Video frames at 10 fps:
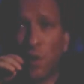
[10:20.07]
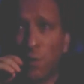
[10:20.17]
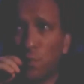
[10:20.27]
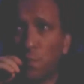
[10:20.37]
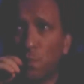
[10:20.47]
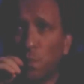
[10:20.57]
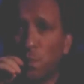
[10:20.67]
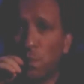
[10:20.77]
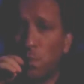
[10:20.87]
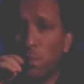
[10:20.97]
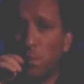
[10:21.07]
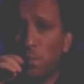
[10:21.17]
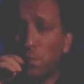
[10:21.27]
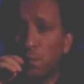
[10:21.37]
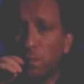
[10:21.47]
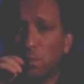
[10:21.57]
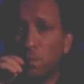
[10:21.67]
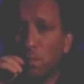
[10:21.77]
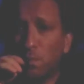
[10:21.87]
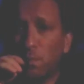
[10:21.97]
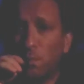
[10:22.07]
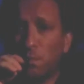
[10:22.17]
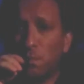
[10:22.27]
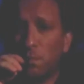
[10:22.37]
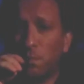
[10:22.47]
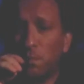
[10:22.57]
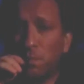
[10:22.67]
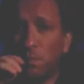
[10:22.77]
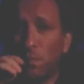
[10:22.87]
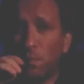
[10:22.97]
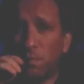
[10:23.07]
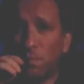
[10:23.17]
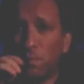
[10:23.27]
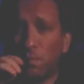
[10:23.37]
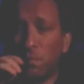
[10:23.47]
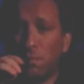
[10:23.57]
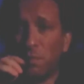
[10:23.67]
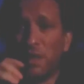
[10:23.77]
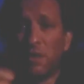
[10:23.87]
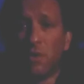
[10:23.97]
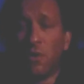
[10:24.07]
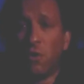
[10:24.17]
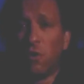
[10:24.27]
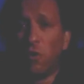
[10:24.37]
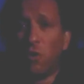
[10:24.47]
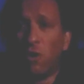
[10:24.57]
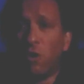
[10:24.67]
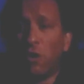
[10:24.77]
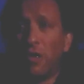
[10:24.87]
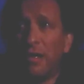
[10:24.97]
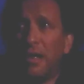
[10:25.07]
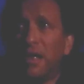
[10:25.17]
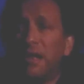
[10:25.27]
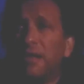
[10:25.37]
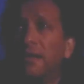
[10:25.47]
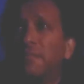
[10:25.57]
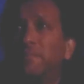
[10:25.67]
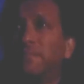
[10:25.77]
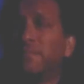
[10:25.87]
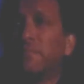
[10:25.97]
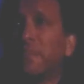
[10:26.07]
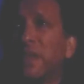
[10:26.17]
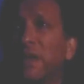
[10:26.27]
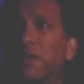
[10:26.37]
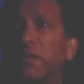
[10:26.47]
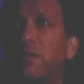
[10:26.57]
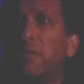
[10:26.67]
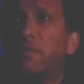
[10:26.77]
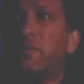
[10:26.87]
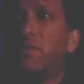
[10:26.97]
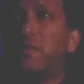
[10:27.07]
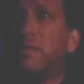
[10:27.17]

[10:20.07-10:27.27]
(no one is talking)